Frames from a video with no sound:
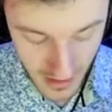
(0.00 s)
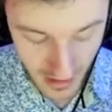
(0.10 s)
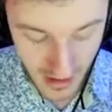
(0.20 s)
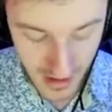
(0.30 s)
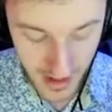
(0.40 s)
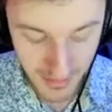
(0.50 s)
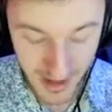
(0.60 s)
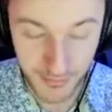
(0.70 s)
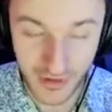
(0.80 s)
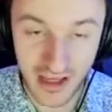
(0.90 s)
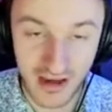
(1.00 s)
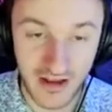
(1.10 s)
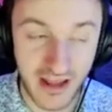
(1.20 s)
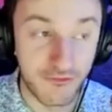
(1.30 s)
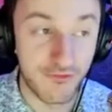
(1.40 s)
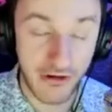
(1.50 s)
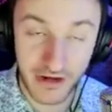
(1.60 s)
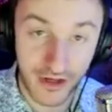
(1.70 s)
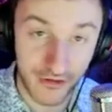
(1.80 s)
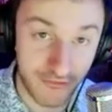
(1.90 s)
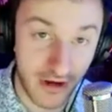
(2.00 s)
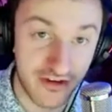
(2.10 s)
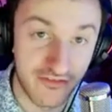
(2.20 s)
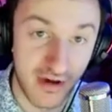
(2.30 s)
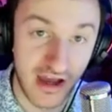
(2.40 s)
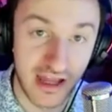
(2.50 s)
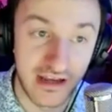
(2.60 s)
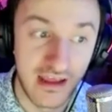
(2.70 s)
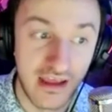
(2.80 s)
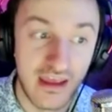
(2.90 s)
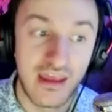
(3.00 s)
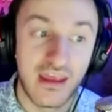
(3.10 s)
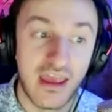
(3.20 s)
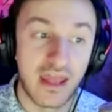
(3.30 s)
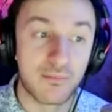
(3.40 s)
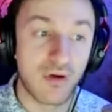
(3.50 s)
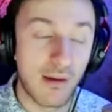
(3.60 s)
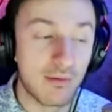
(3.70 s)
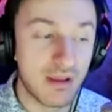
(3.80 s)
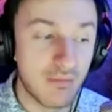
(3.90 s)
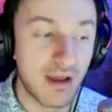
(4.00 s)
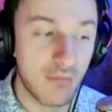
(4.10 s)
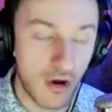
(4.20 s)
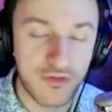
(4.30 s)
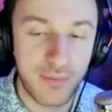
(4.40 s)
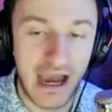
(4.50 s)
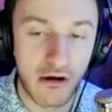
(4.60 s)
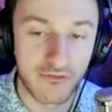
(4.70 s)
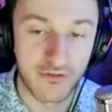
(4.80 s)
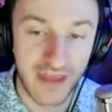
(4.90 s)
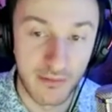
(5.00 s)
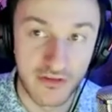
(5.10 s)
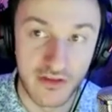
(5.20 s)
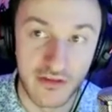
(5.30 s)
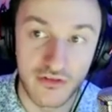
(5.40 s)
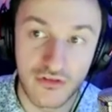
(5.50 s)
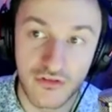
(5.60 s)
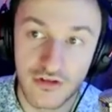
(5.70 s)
I'm bringing on a very good friend of mine and probably my most powerful nemesis